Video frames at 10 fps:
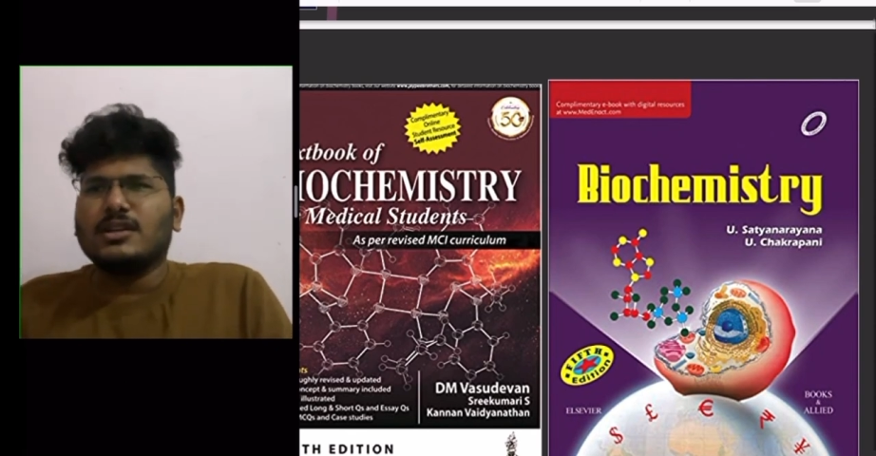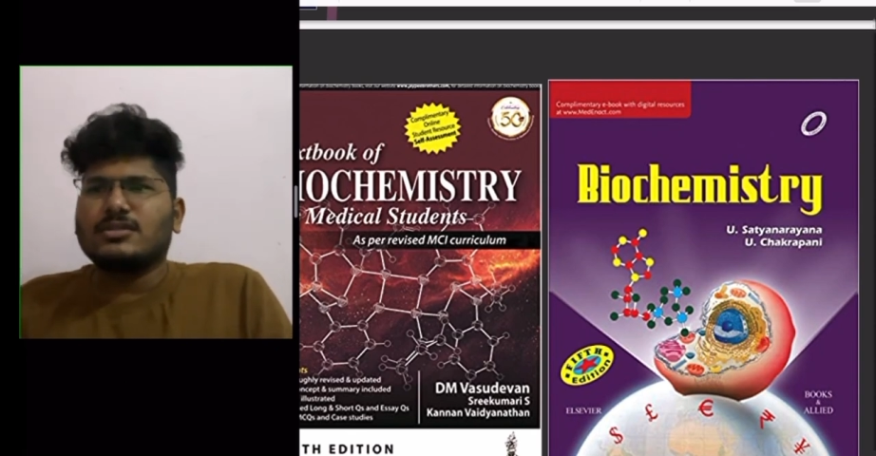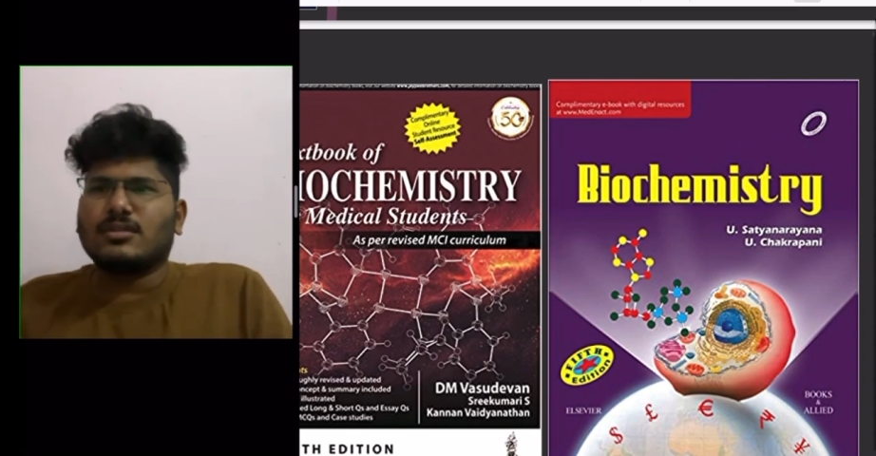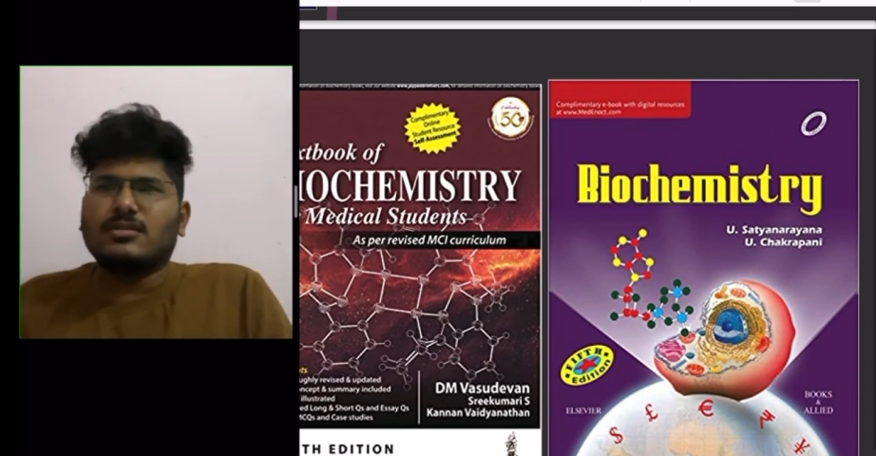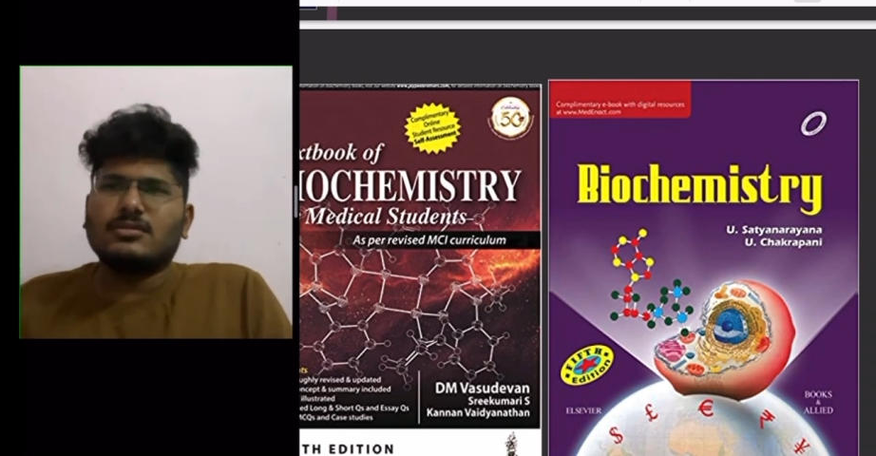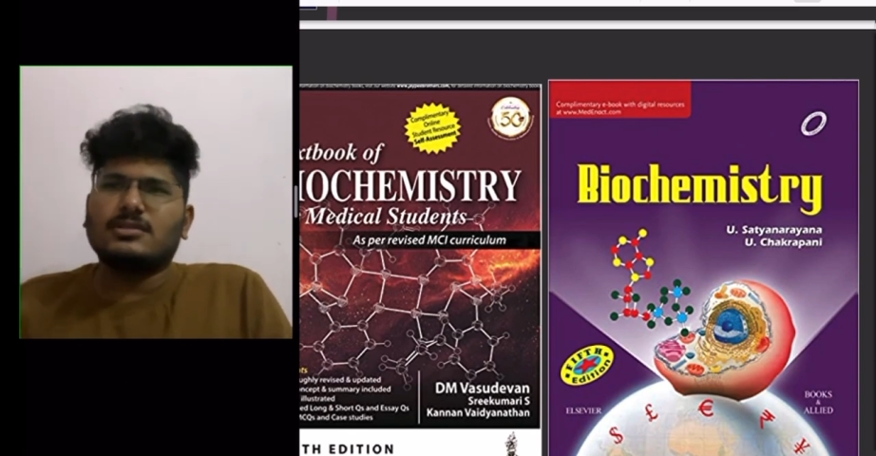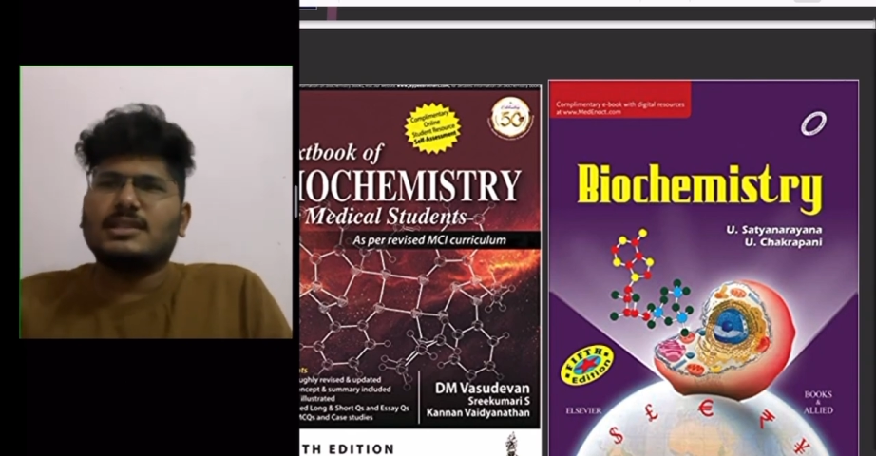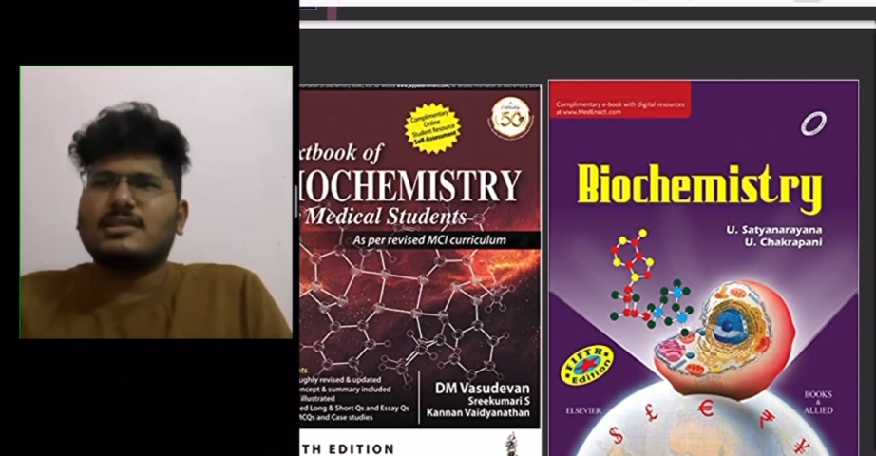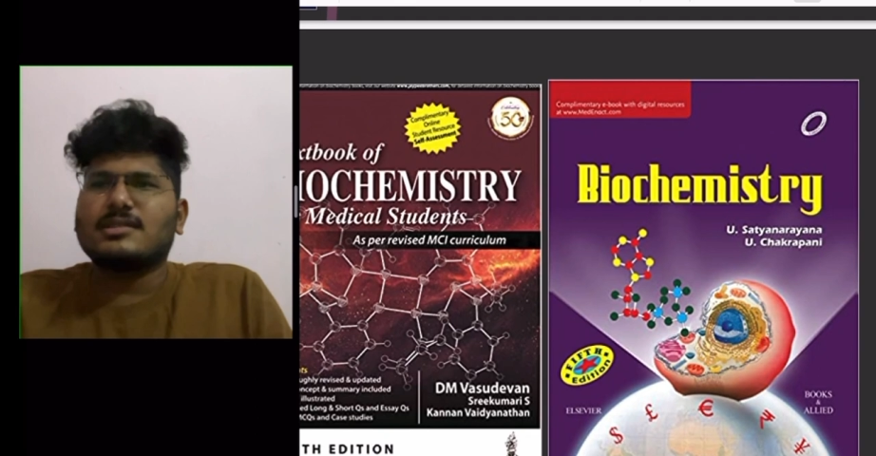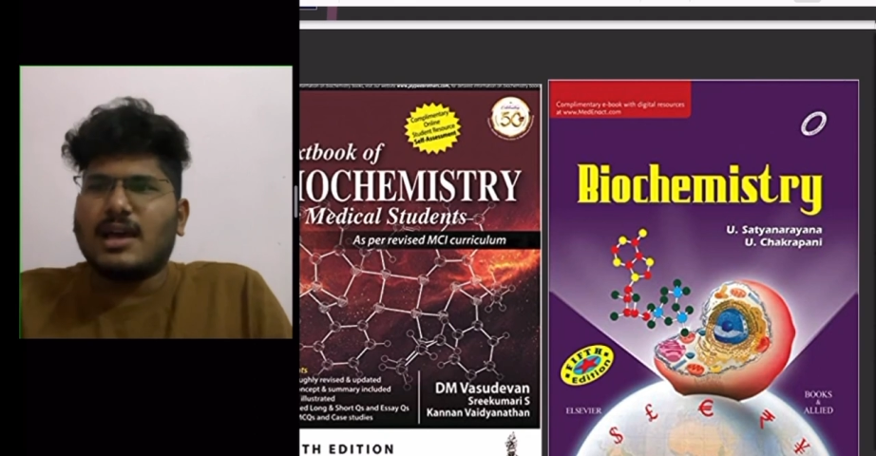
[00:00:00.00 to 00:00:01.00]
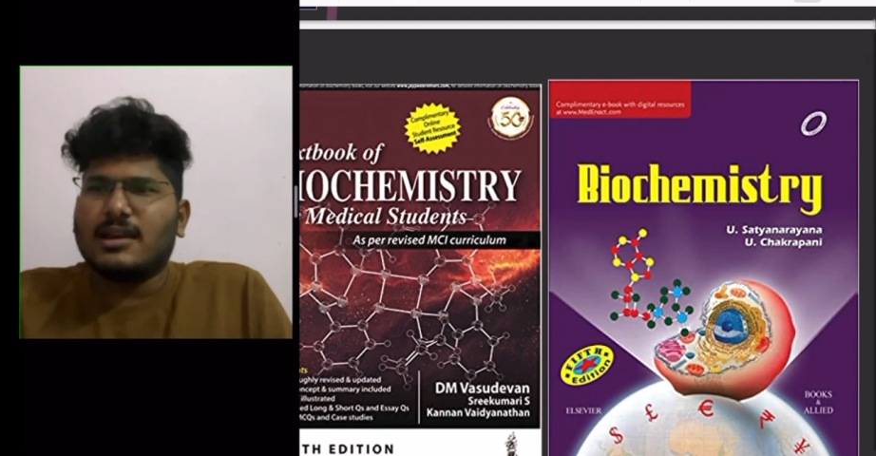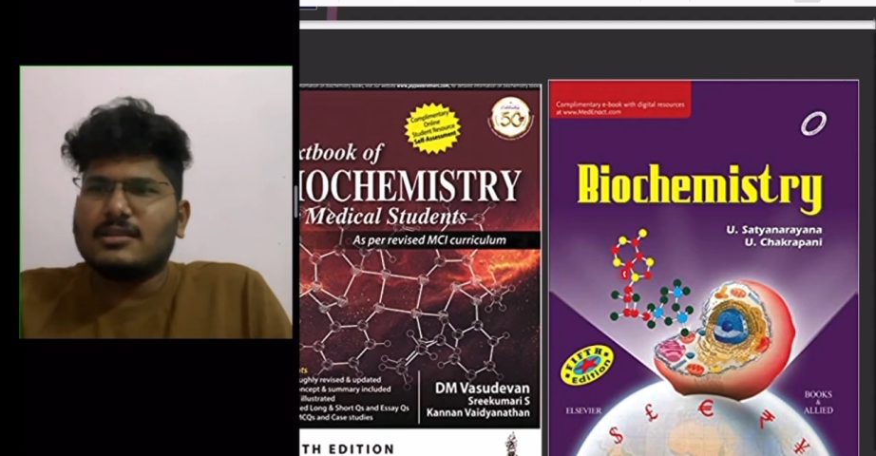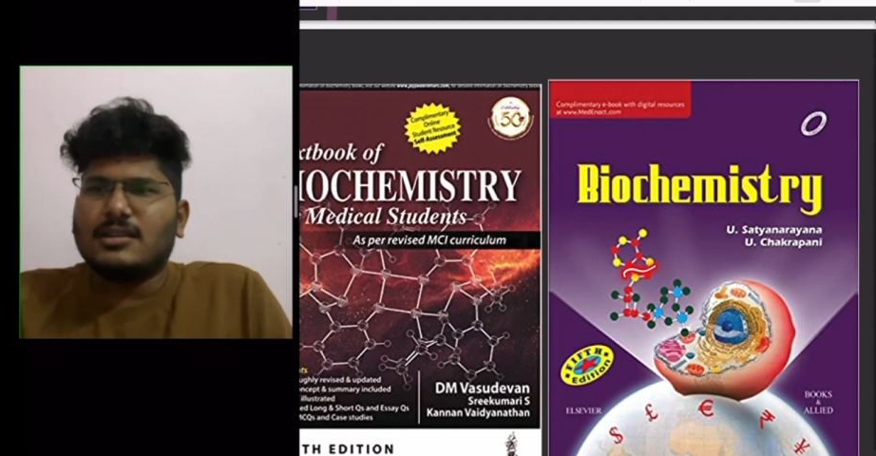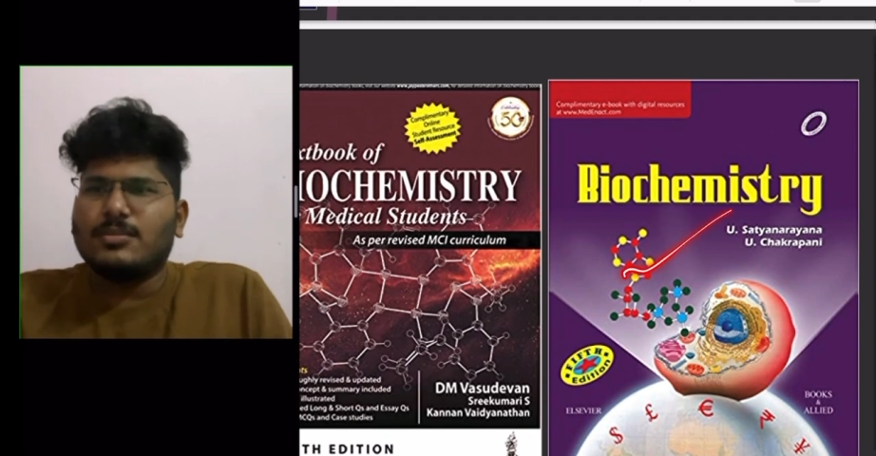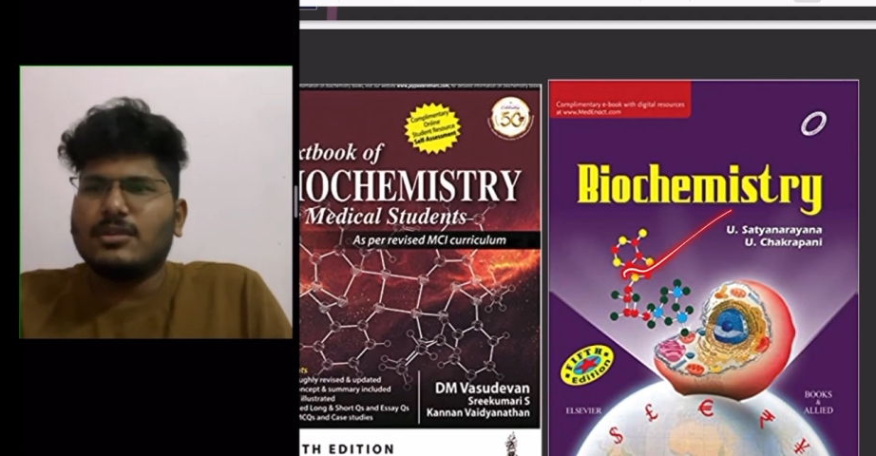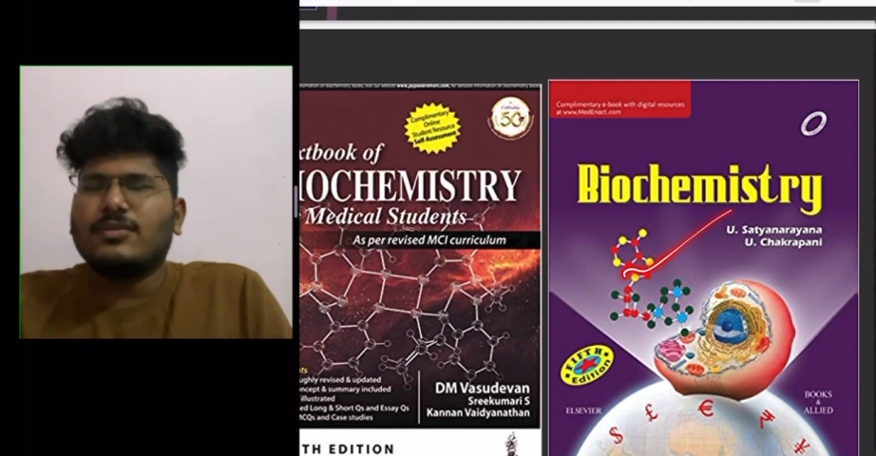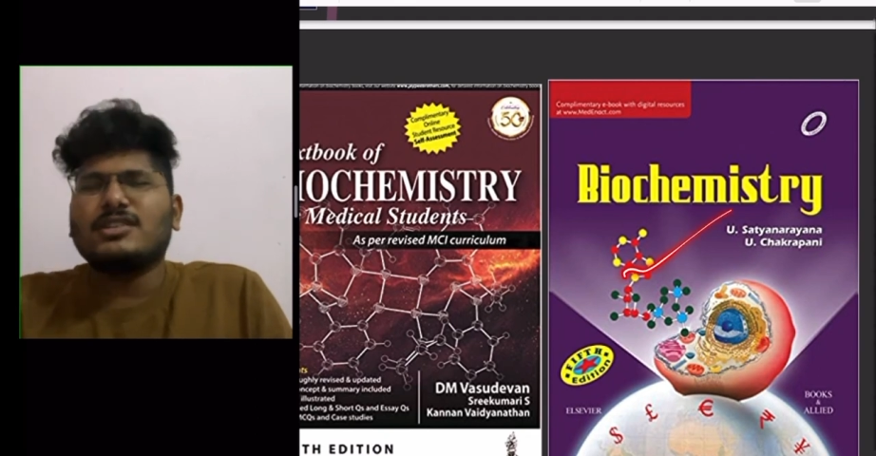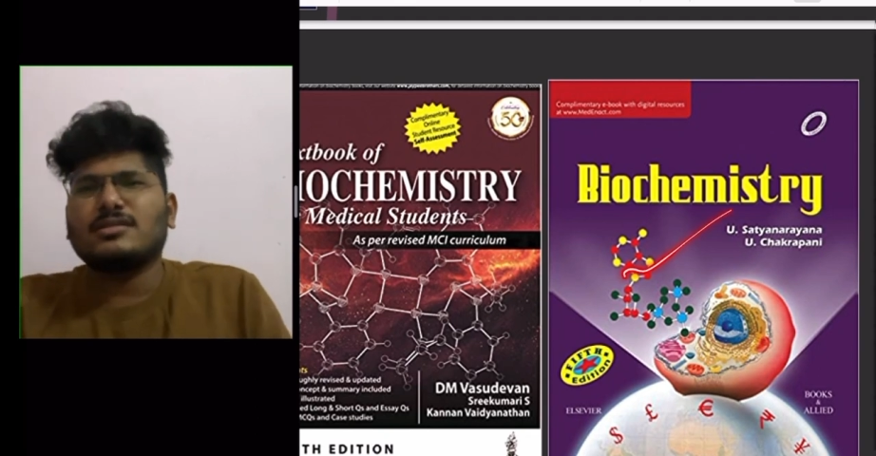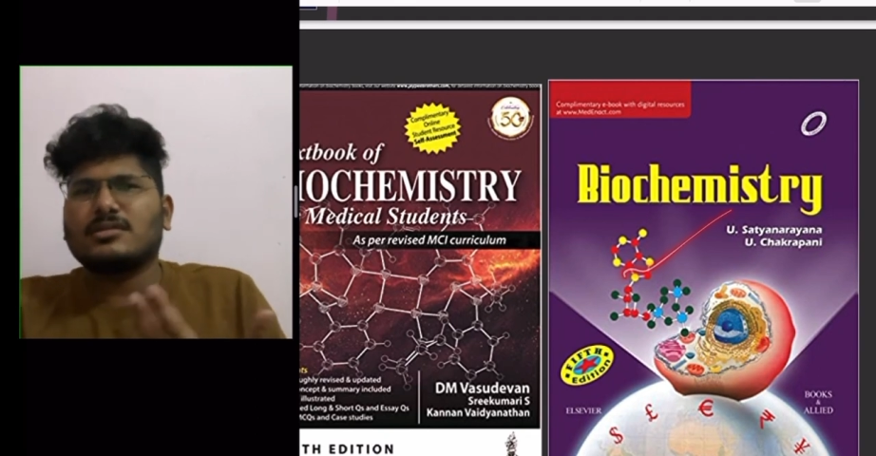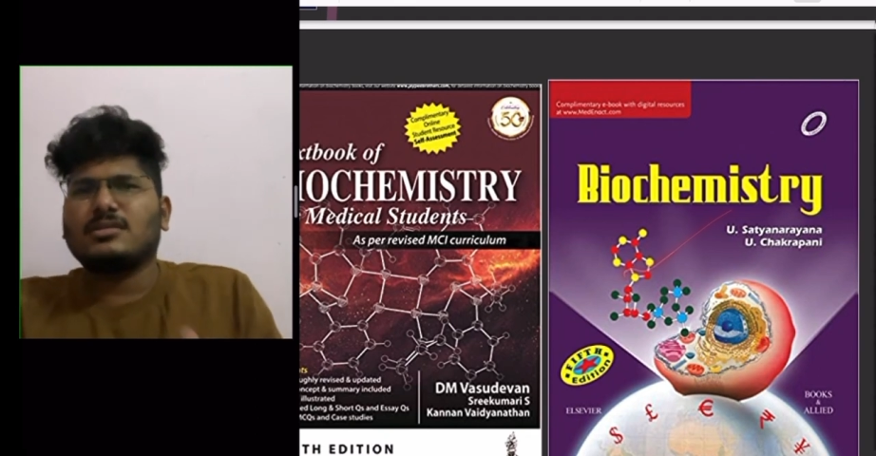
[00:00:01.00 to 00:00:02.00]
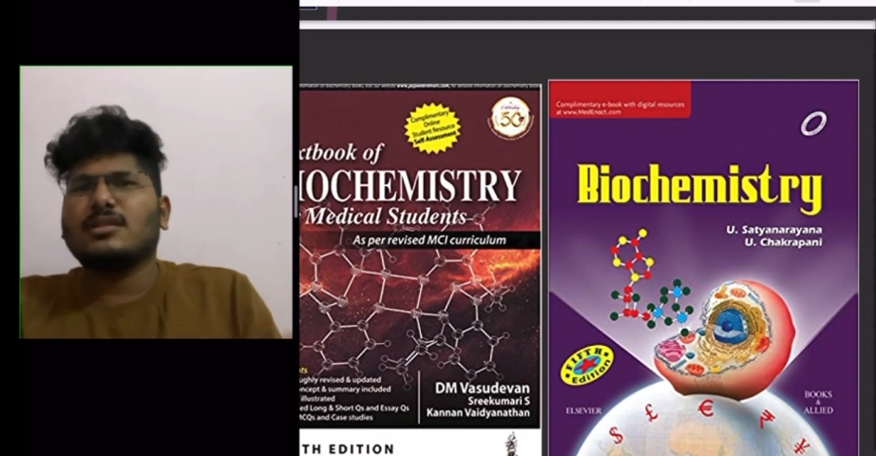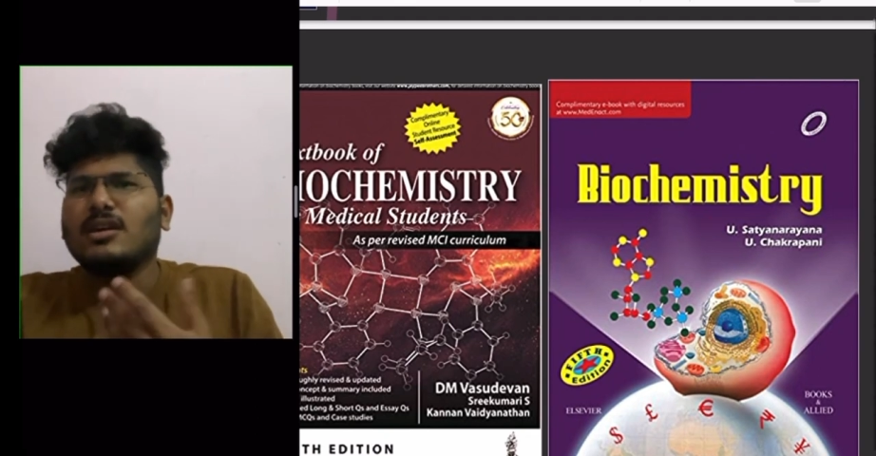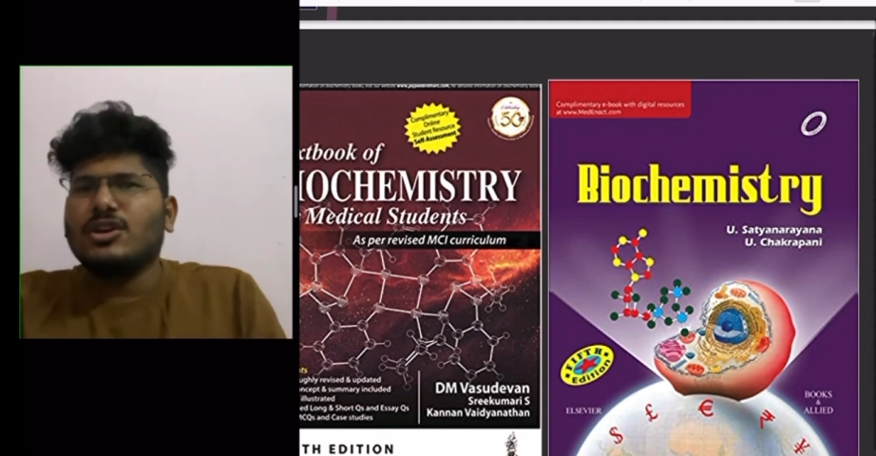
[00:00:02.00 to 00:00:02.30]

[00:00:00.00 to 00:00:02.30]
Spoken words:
So this is another book which is